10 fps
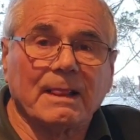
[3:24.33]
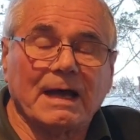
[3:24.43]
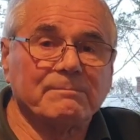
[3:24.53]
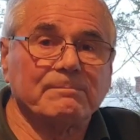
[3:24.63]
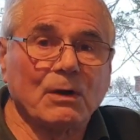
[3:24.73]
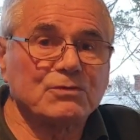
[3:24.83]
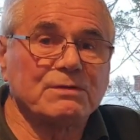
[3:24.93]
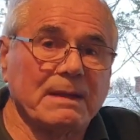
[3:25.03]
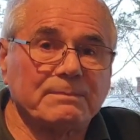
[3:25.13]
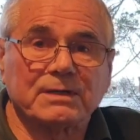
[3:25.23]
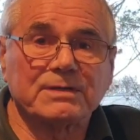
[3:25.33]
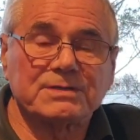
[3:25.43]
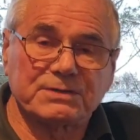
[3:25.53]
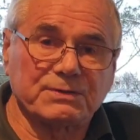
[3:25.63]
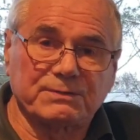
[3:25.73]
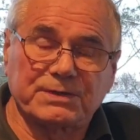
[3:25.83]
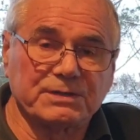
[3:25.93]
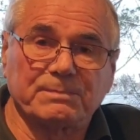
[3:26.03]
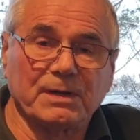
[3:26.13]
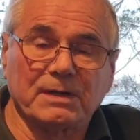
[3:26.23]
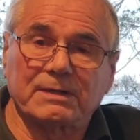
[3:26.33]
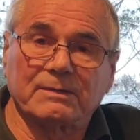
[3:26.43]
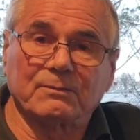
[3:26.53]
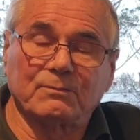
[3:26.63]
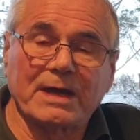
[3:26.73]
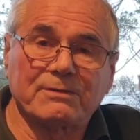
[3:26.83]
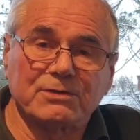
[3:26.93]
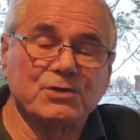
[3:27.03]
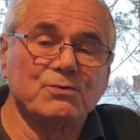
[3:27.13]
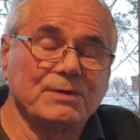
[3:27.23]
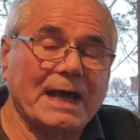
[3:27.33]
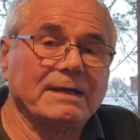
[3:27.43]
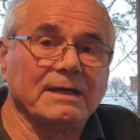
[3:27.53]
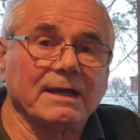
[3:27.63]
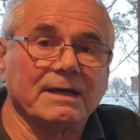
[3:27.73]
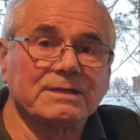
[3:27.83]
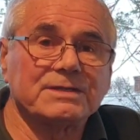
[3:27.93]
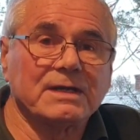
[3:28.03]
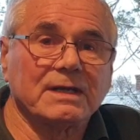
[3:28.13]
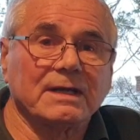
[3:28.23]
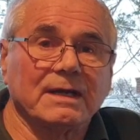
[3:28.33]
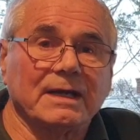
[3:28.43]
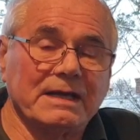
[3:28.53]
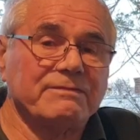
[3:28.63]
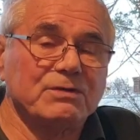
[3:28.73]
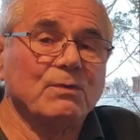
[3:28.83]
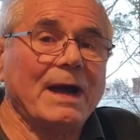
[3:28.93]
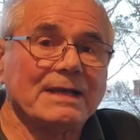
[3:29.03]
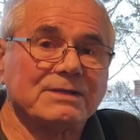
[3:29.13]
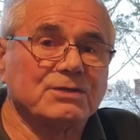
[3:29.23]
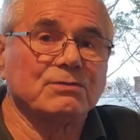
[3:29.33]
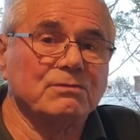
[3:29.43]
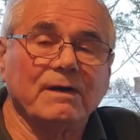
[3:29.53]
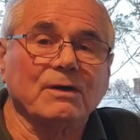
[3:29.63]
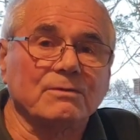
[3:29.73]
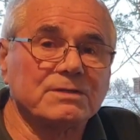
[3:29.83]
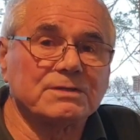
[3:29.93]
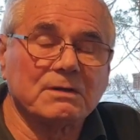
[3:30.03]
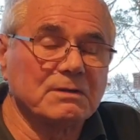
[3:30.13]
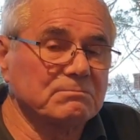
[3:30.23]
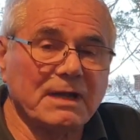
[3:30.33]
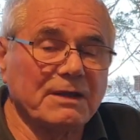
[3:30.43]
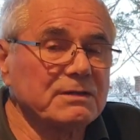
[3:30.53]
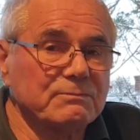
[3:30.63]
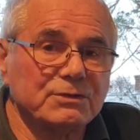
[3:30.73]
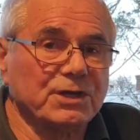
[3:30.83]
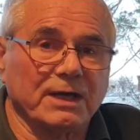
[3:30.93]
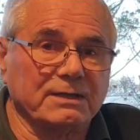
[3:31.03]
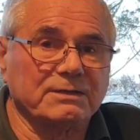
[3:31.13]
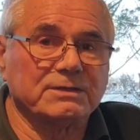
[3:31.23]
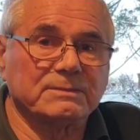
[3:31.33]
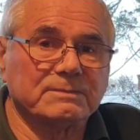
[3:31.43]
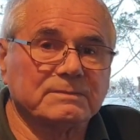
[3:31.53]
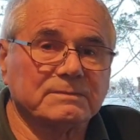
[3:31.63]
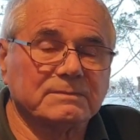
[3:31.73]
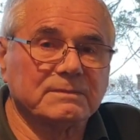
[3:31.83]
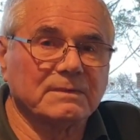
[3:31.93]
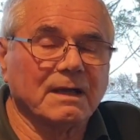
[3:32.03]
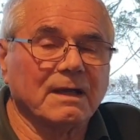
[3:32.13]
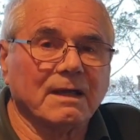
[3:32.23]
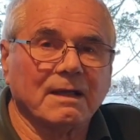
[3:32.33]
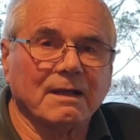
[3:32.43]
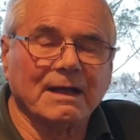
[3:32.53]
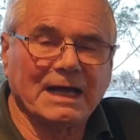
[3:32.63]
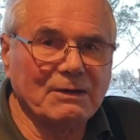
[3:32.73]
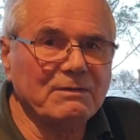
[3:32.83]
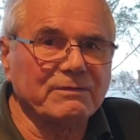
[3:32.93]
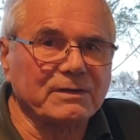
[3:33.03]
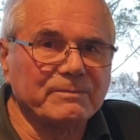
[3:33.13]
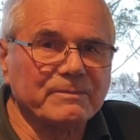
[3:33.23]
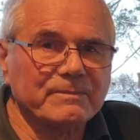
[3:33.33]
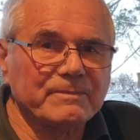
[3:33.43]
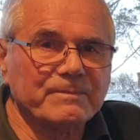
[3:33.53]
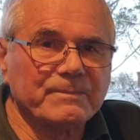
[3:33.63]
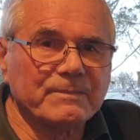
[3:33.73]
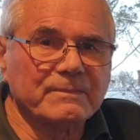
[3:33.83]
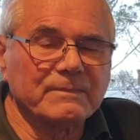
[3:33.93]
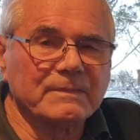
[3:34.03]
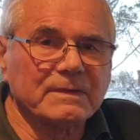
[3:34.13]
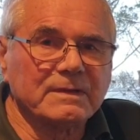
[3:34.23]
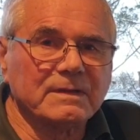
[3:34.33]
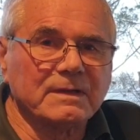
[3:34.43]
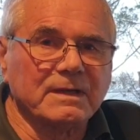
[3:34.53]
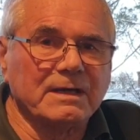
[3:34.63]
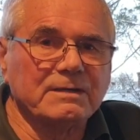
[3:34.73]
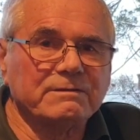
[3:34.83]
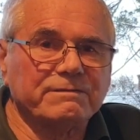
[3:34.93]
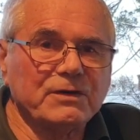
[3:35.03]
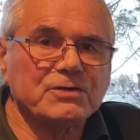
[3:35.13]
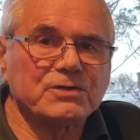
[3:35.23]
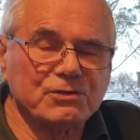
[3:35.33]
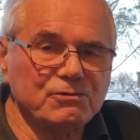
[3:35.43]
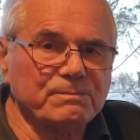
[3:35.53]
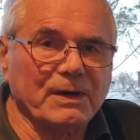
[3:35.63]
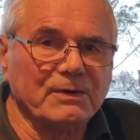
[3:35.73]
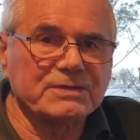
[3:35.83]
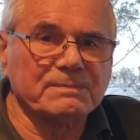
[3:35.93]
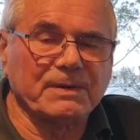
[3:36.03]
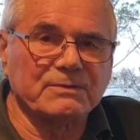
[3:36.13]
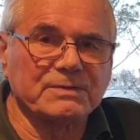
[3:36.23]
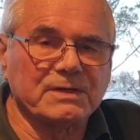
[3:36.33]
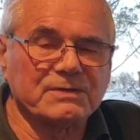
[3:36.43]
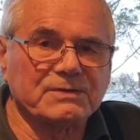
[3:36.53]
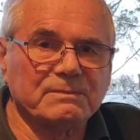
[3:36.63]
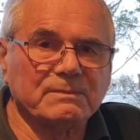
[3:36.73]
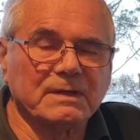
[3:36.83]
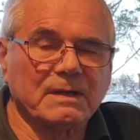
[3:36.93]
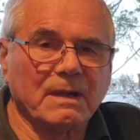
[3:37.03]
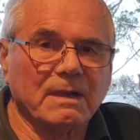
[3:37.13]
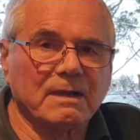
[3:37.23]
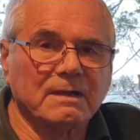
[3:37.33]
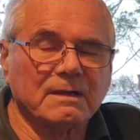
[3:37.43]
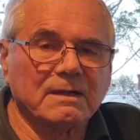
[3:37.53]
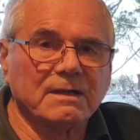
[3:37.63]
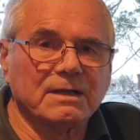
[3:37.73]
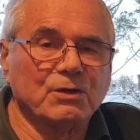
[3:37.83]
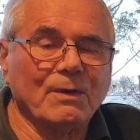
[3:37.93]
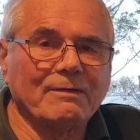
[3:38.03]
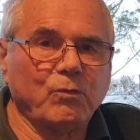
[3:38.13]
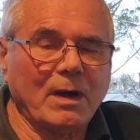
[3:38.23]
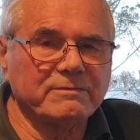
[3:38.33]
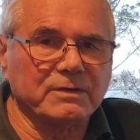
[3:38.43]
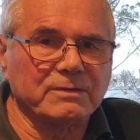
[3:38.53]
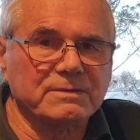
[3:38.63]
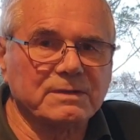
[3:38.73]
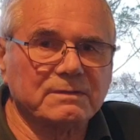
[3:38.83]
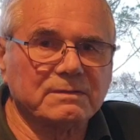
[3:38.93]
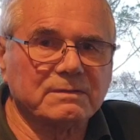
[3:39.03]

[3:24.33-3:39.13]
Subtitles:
have multi-member constituencies, but where there are 2 candidates, if you had 2 votes, nothing would change. However, in the first two past the post system, you have 1 vote.